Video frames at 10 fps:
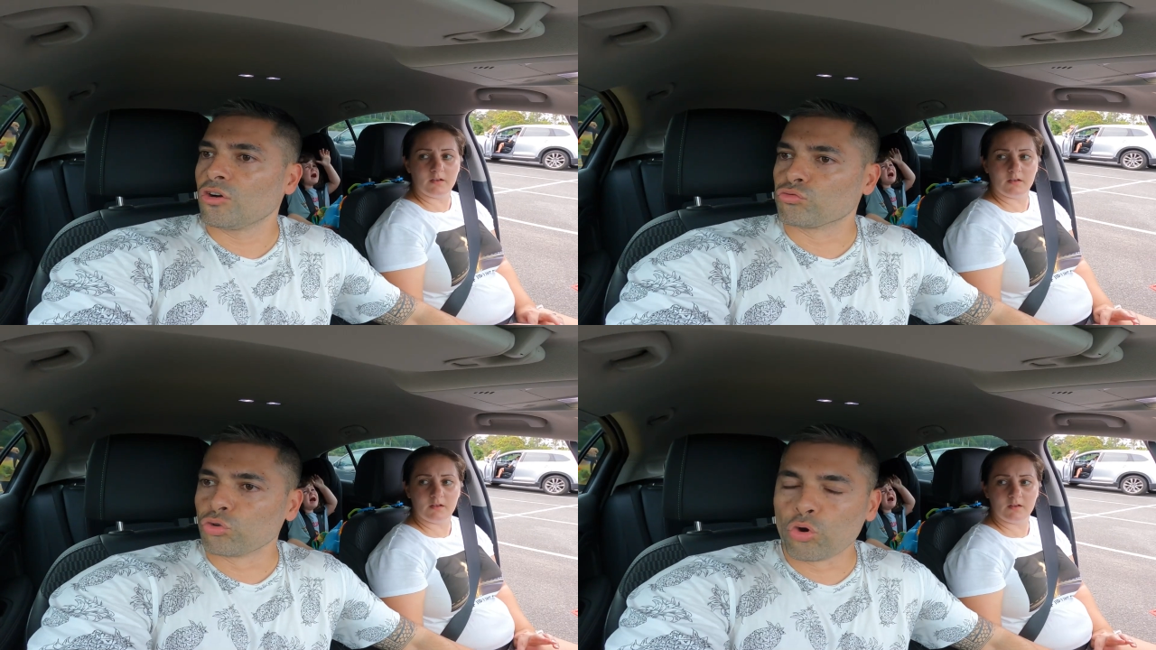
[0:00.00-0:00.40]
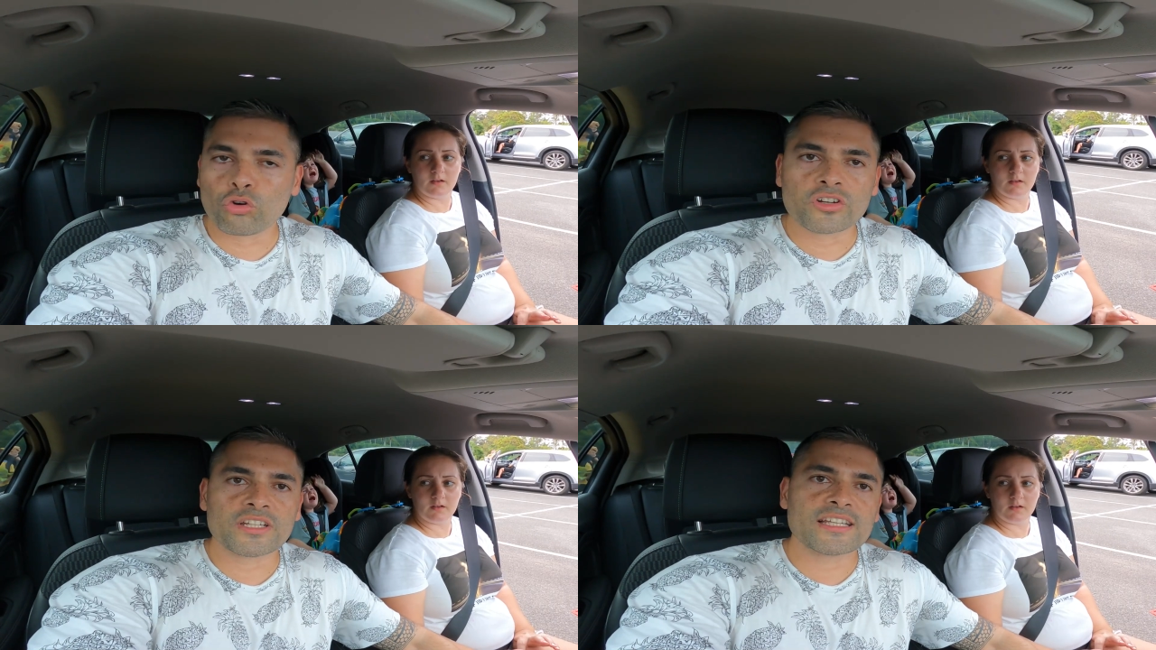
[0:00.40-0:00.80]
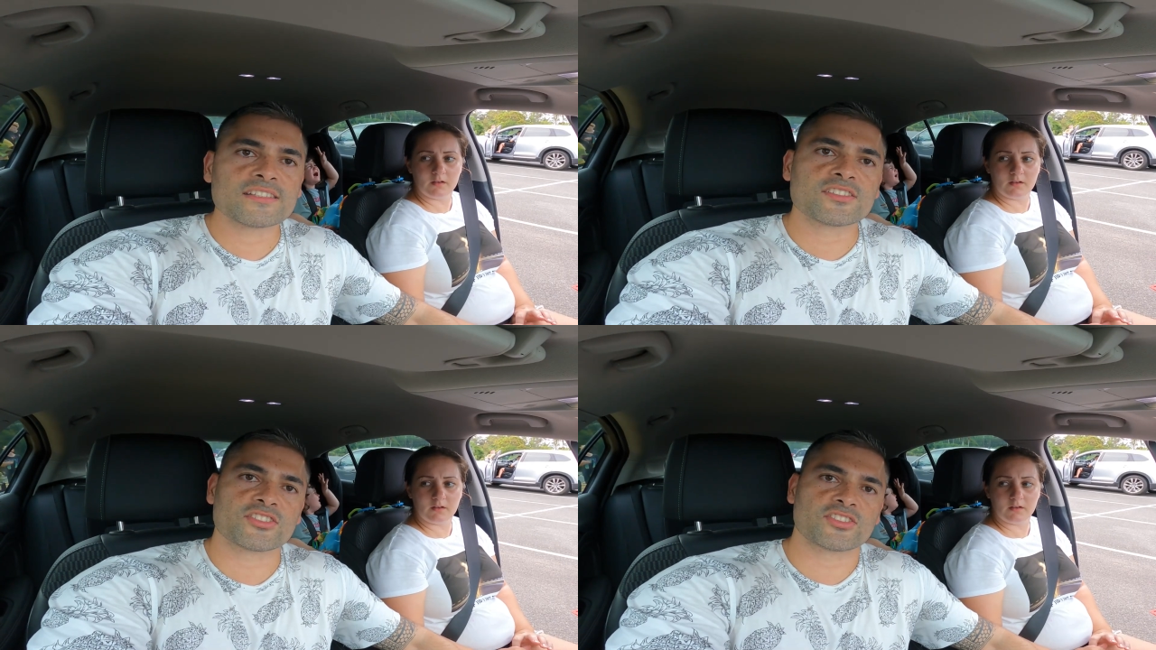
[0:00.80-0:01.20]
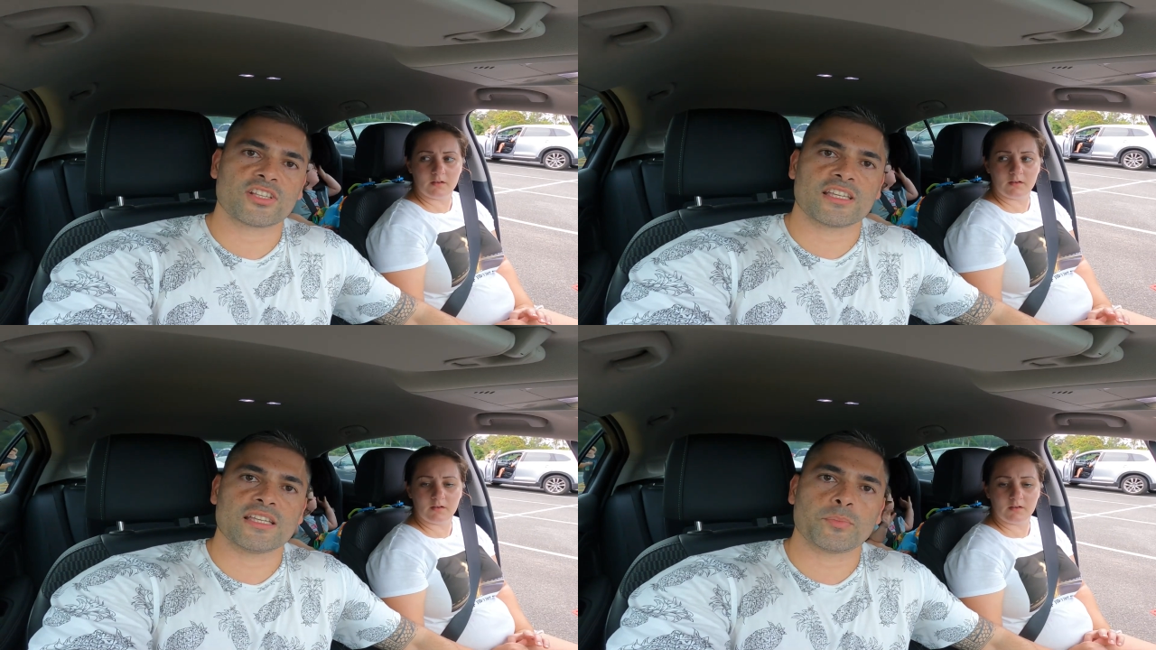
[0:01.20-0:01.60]
Speaker 1: Aurora needs to
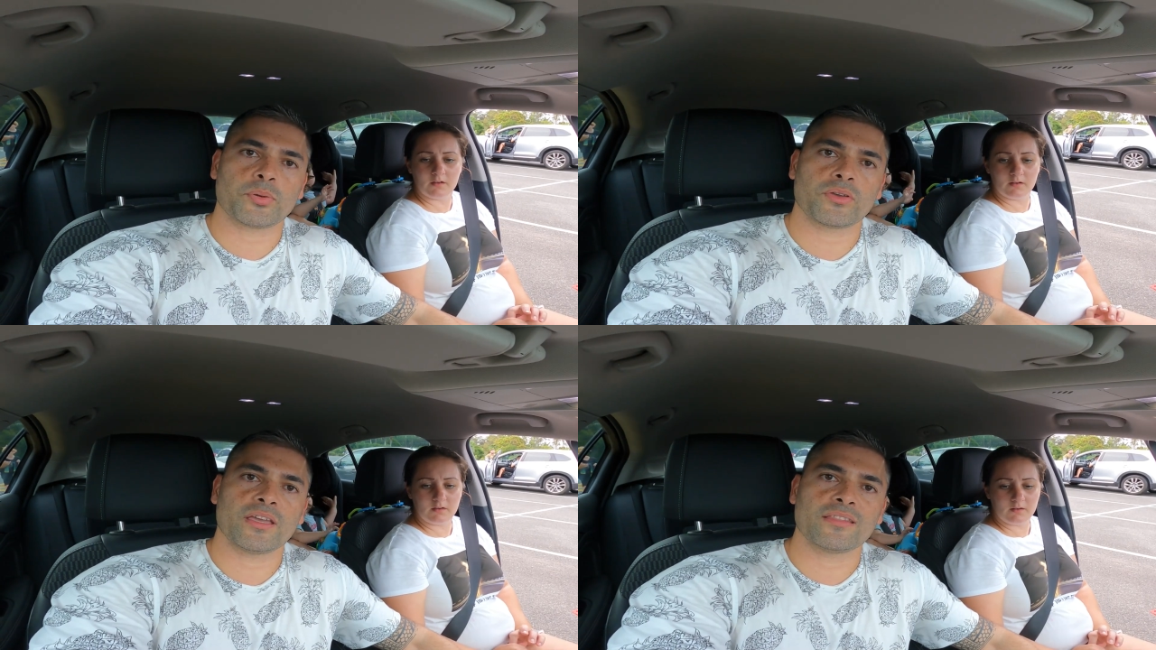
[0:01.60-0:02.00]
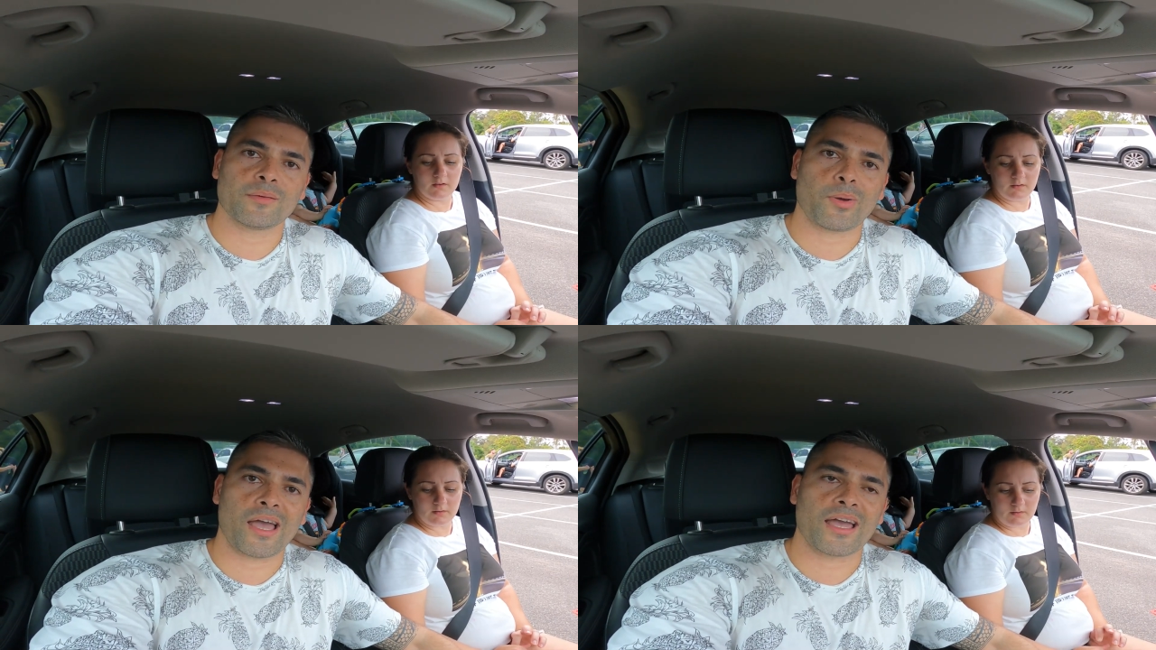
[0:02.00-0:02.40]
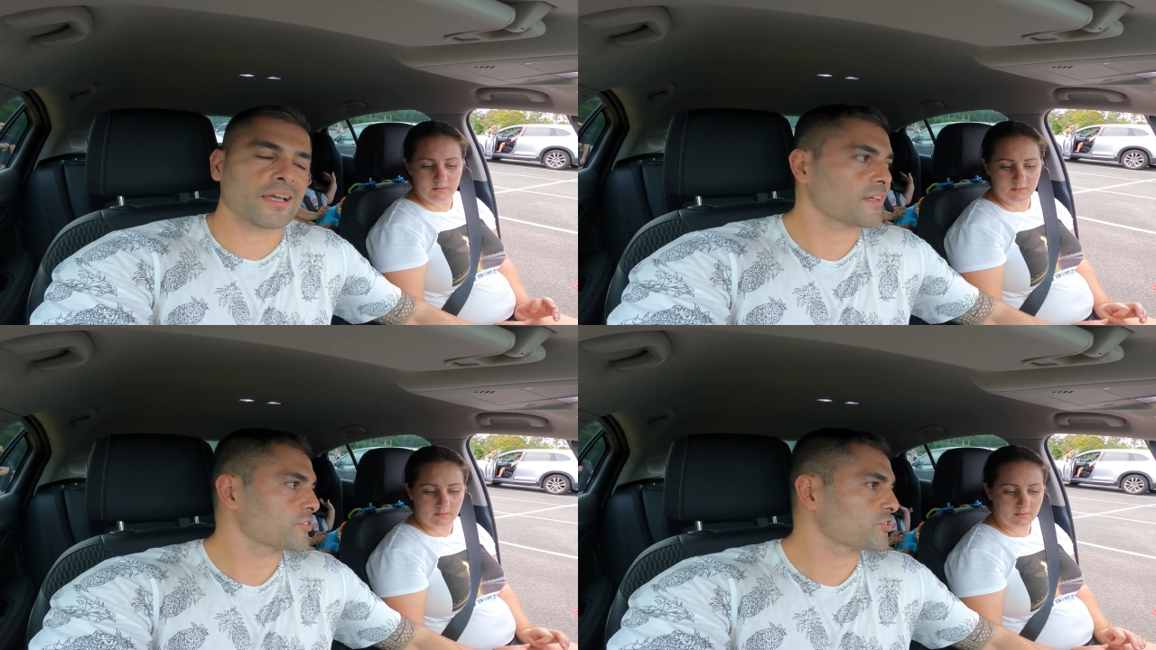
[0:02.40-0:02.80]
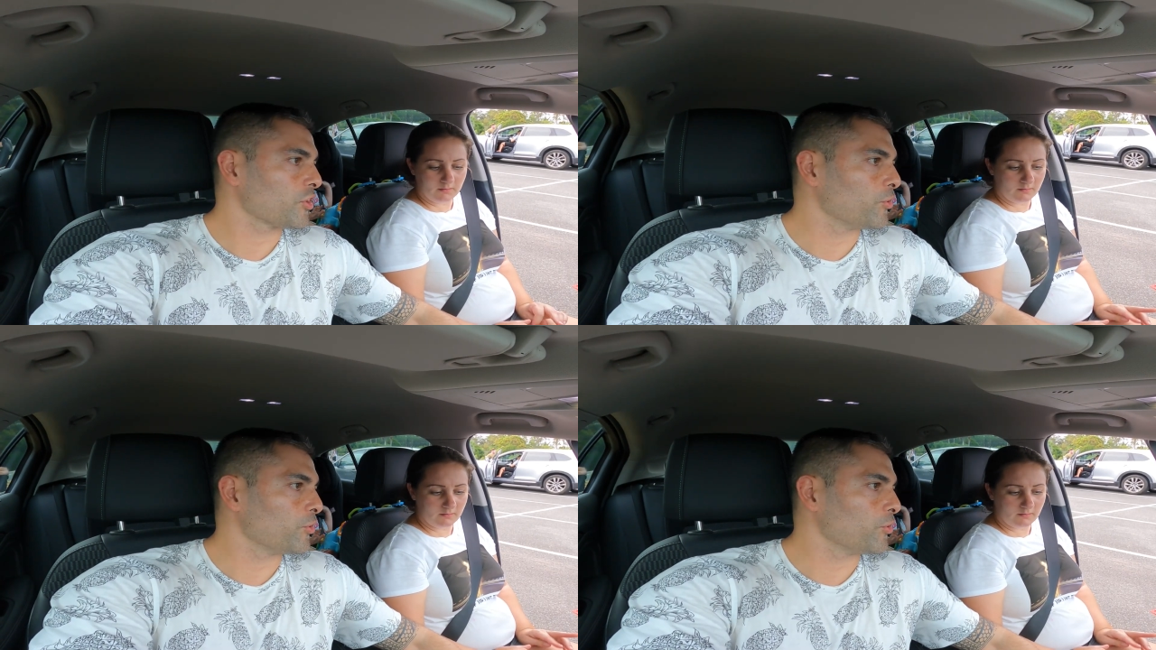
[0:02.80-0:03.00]
sleep in the back.